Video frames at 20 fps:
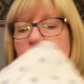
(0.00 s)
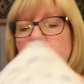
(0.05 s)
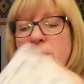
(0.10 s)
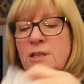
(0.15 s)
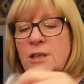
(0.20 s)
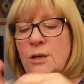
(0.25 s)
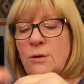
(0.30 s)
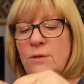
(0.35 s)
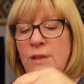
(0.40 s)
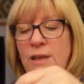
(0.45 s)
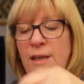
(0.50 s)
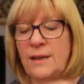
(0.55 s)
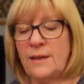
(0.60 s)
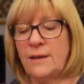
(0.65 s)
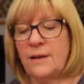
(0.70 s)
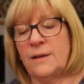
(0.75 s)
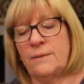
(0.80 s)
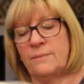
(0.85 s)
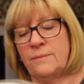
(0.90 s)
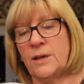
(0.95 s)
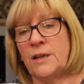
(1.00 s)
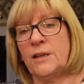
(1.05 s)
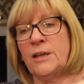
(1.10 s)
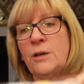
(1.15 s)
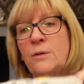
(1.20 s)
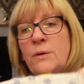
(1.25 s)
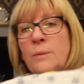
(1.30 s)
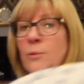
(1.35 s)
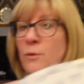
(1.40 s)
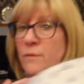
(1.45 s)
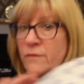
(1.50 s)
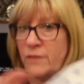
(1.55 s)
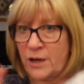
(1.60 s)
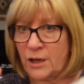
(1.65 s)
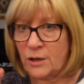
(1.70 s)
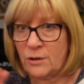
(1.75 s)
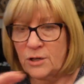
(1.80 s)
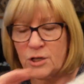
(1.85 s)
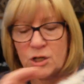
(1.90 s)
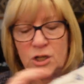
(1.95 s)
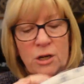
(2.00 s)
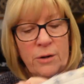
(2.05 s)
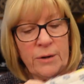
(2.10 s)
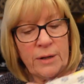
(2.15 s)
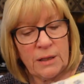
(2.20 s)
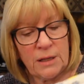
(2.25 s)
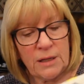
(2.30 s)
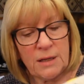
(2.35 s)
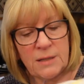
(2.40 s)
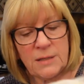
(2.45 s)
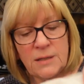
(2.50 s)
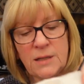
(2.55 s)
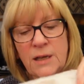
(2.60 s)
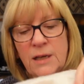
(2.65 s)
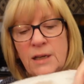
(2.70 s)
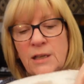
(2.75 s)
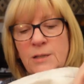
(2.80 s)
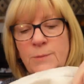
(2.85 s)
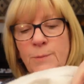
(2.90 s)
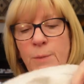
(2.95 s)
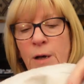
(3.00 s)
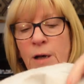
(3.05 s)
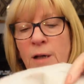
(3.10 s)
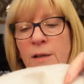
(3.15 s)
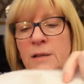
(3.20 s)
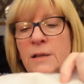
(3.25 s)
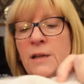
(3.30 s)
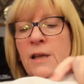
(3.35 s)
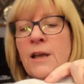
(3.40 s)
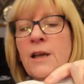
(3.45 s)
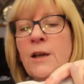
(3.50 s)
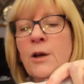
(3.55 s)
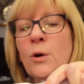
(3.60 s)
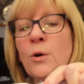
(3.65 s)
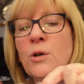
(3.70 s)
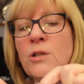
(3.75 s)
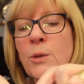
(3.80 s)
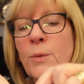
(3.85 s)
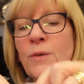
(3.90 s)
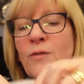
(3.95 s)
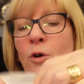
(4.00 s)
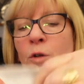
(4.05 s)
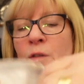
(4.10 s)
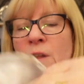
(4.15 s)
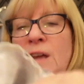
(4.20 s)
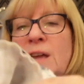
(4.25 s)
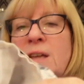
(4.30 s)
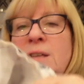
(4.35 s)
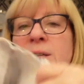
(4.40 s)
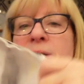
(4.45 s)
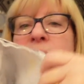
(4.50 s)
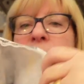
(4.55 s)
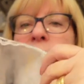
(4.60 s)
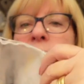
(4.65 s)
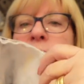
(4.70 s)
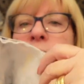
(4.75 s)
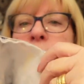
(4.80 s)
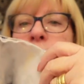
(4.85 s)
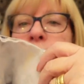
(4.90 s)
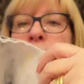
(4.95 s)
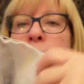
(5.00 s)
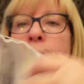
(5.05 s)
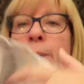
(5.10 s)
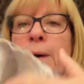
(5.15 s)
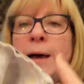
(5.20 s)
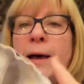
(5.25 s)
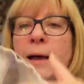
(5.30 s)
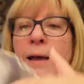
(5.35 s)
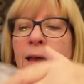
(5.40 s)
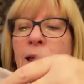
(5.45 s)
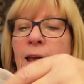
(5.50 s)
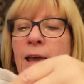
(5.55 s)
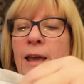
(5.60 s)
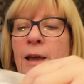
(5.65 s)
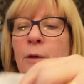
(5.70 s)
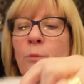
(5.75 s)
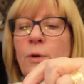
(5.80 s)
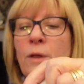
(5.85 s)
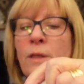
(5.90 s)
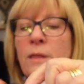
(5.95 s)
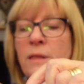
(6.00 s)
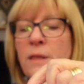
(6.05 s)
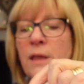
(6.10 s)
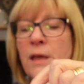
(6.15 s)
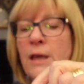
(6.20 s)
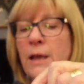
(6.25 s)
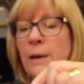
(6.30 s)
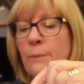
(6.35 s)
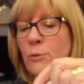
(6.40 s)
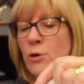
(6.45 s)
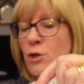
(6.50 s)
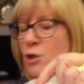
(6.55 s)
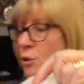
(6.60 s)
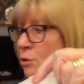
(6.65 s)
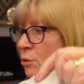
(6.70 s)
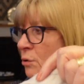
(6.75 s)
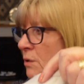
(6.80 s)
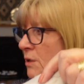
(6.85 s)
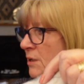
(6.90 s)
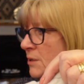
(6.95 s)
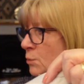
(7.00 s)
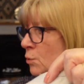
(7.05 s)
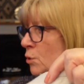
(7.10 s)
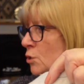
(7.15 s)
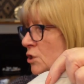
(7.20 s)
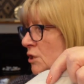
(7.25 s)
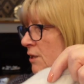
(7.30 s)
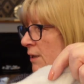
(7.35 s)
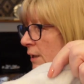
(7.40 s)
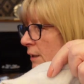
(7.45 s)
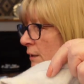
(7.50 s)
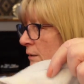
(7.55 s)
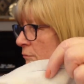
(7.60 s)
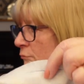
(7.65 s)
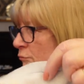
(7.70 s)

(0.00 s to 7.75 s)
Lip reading: So I know I'm not very good at showing these things, but so we've got the inside of the bag here with the what do you call this, wadding.